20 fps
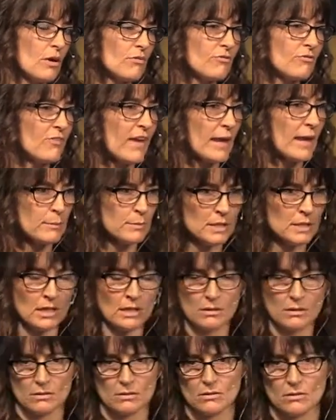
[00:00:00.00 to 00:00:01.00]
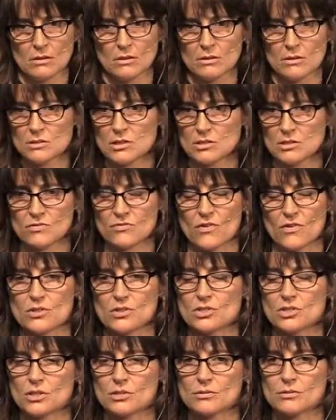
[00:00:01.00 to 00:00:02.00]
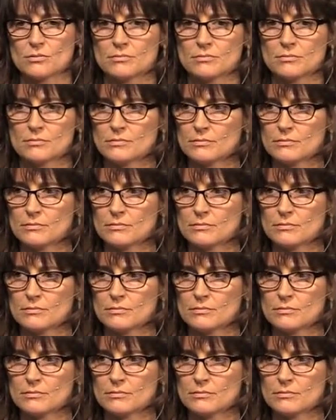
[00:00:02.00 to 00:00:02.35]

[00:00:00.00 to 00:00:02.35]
a family dysfunction